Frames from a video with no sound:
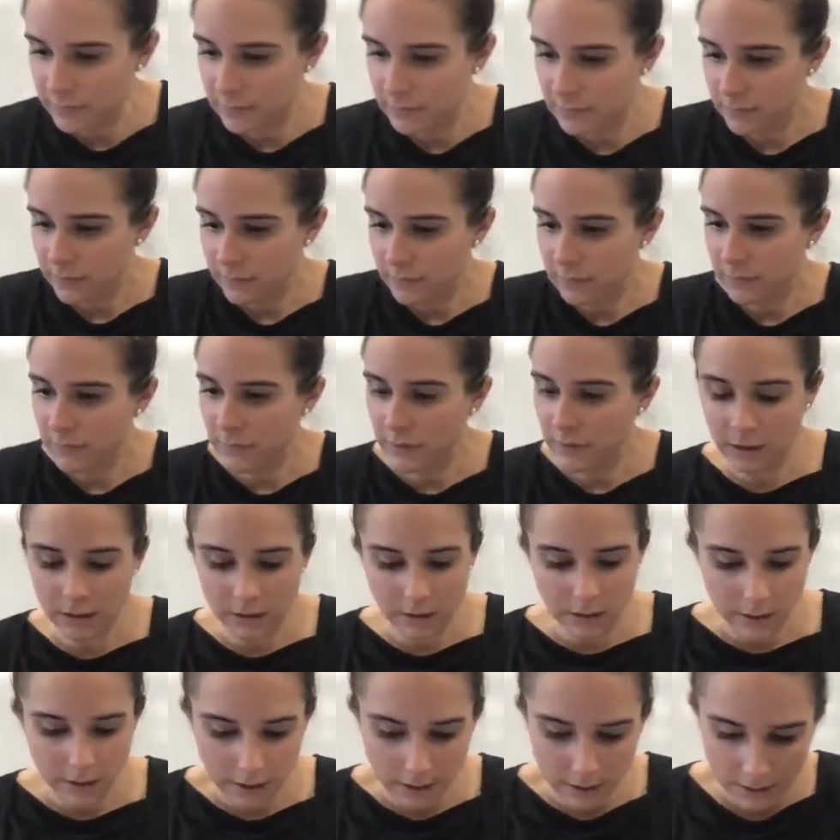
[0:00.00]

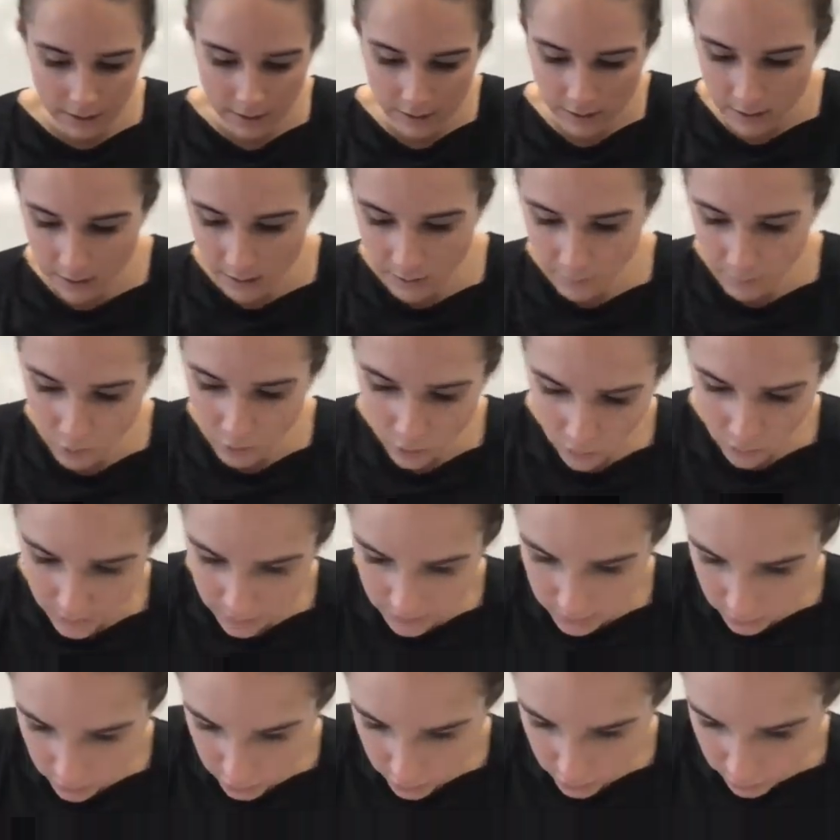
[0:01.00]
Okay, and then I'm
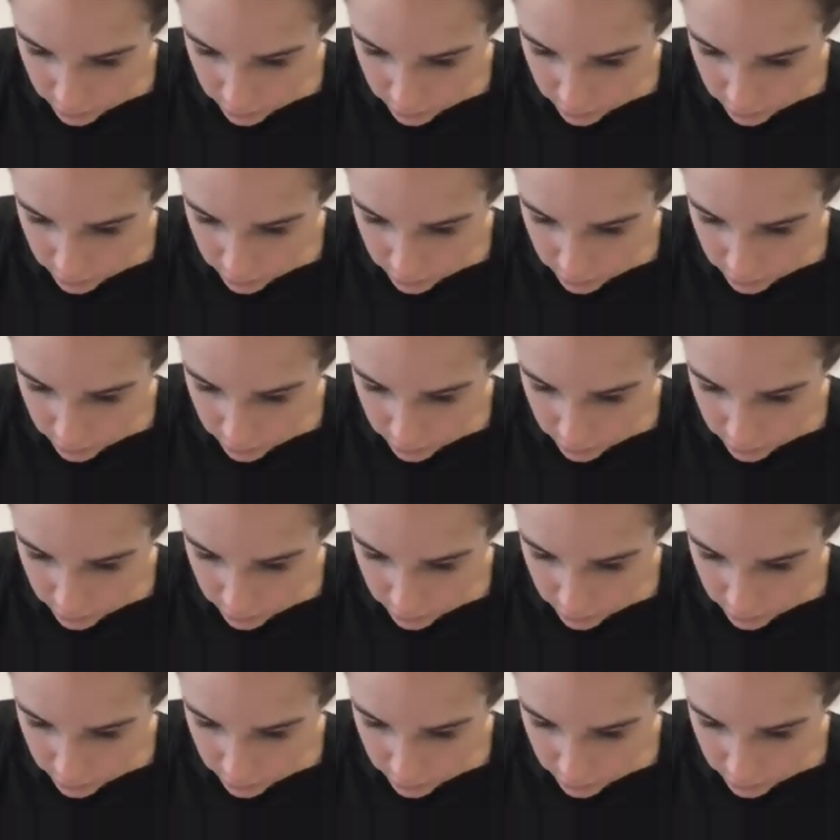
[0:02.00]
going to